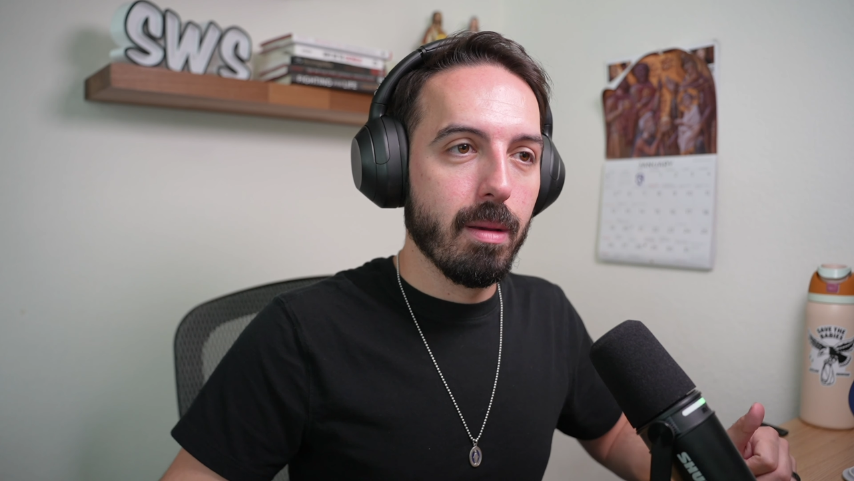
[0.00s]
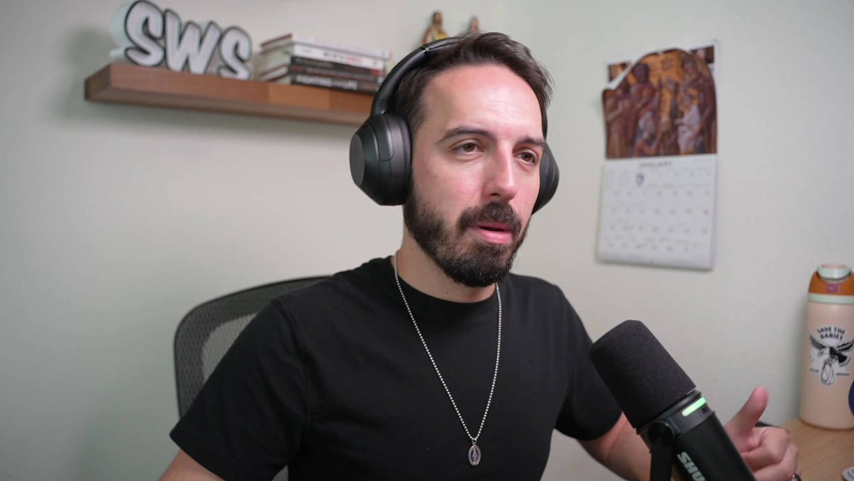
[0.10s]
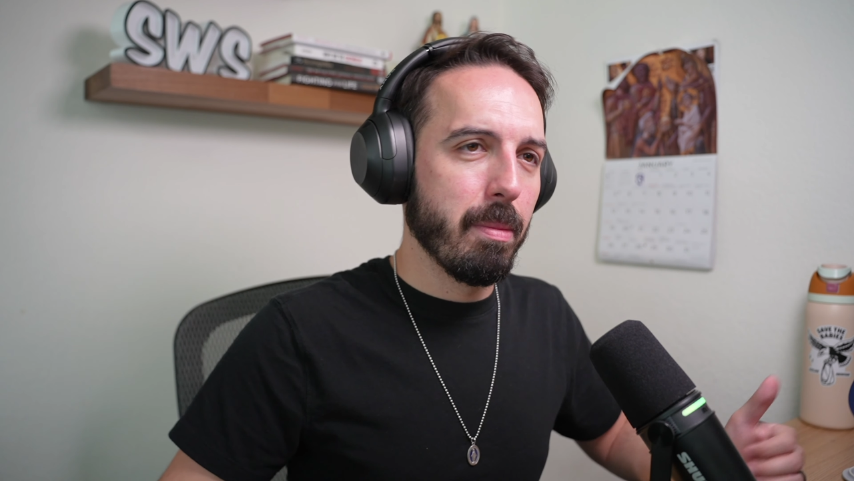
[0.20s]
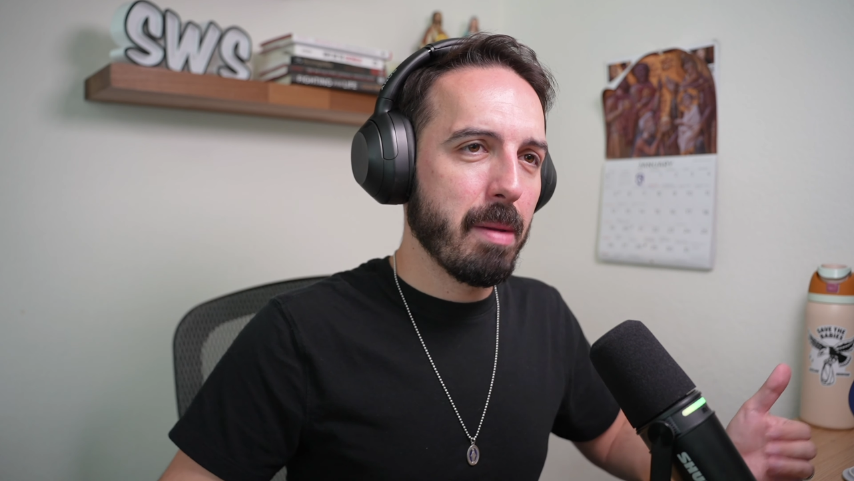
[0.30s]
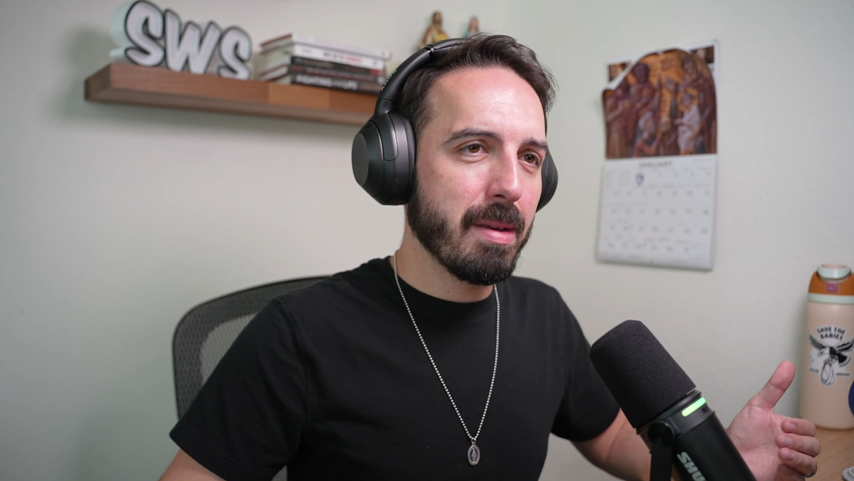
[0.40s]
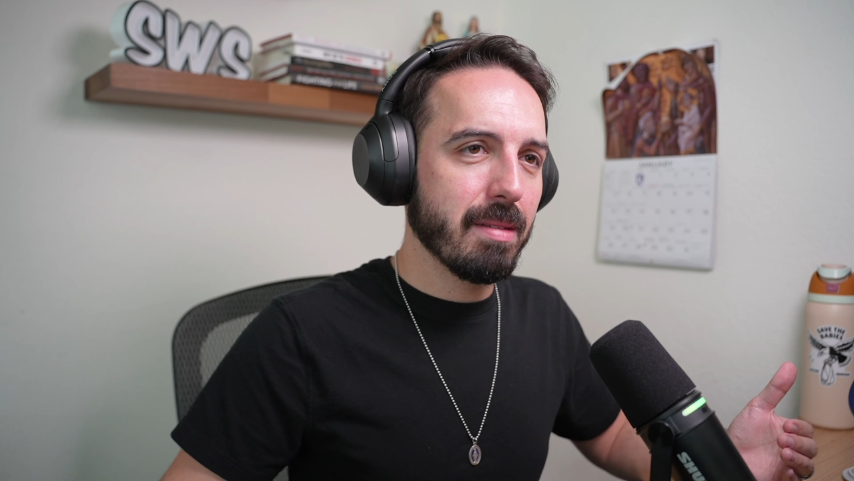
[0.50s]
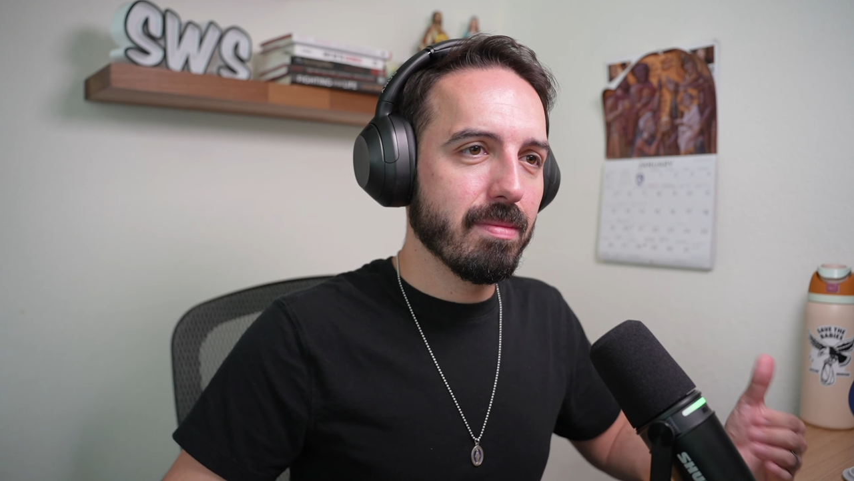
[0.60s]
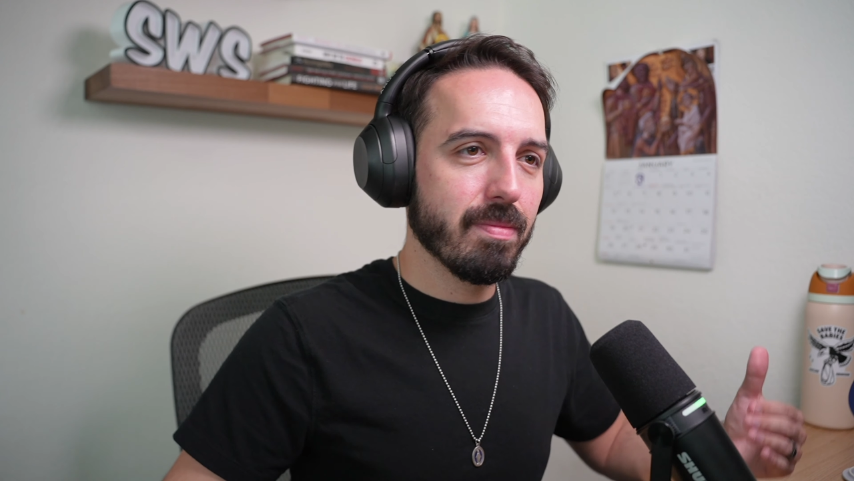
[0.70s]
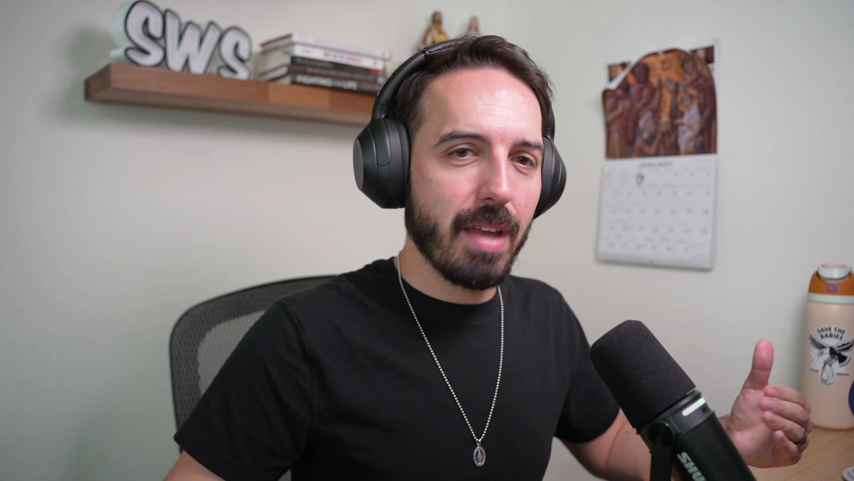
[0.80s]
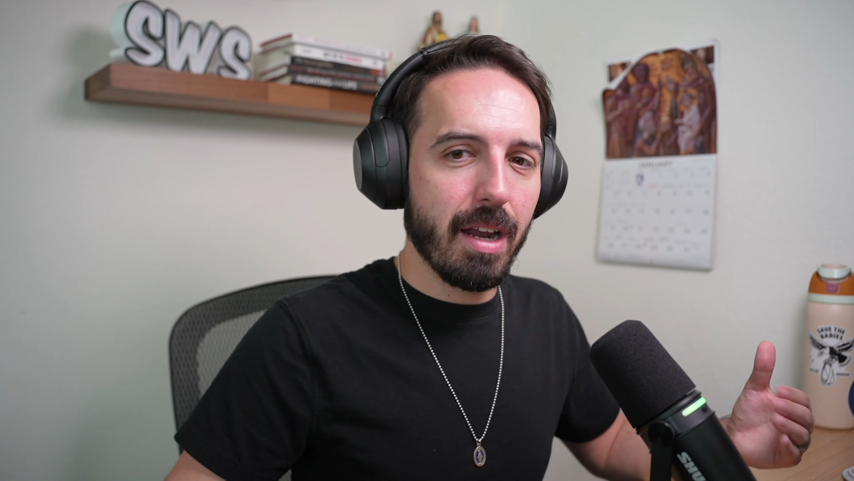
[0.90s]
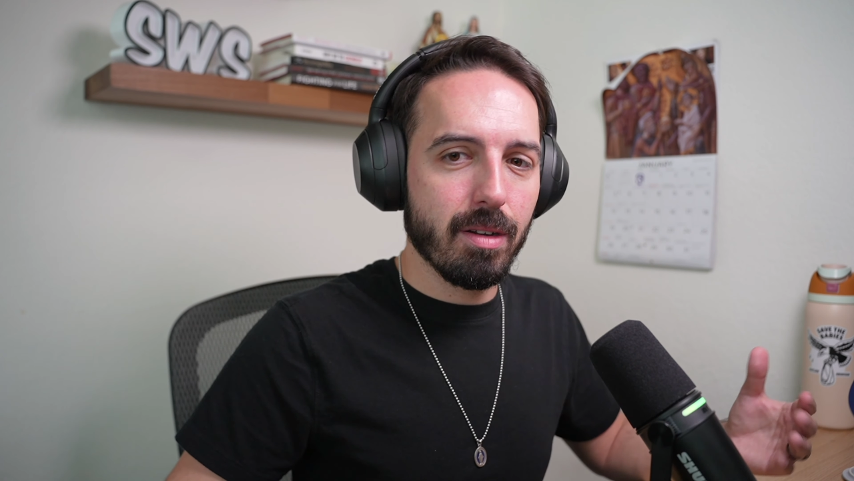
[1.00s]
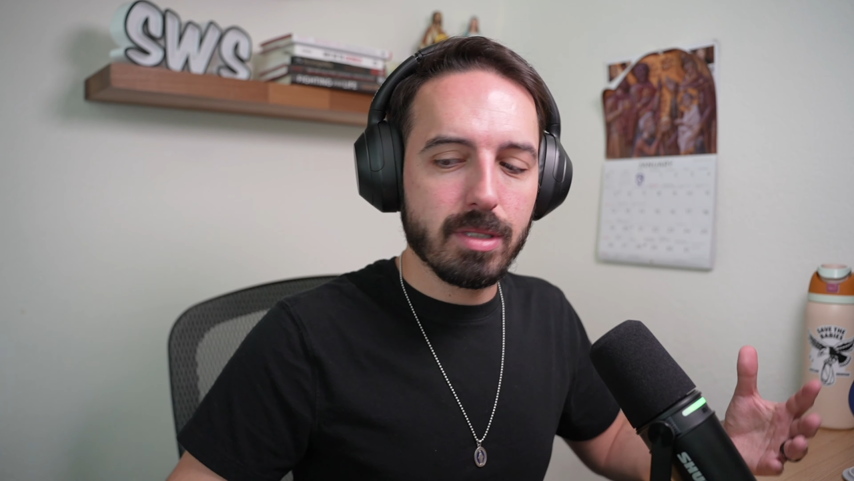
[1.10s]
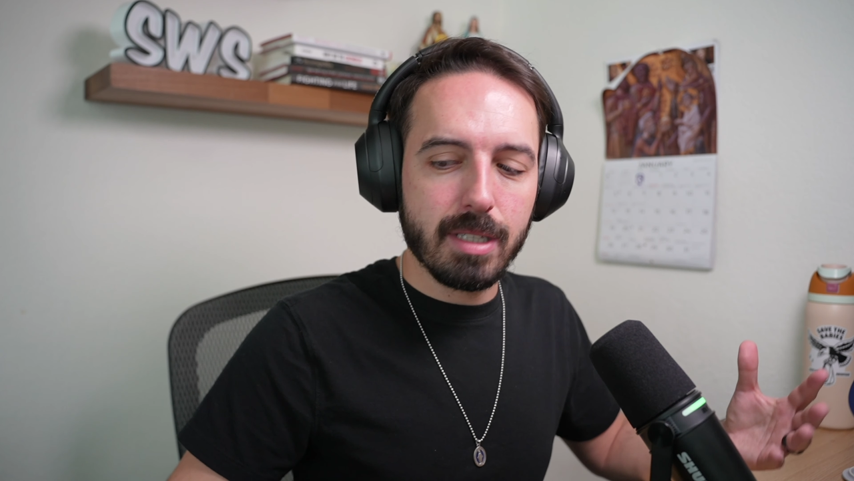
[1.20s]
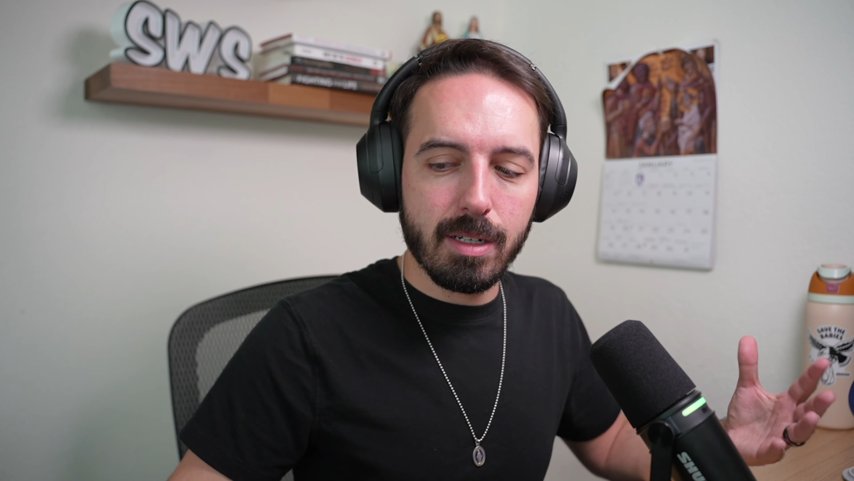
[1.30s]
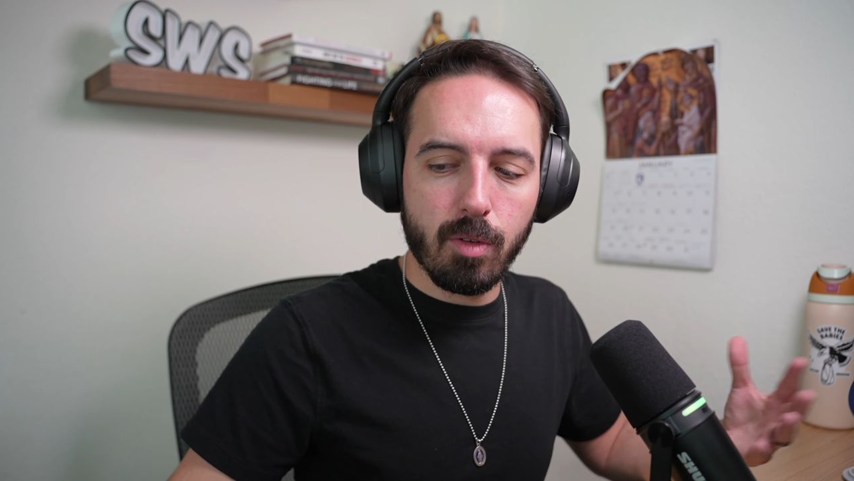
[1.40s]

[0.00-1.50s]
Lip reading: But maybe, I don't know, set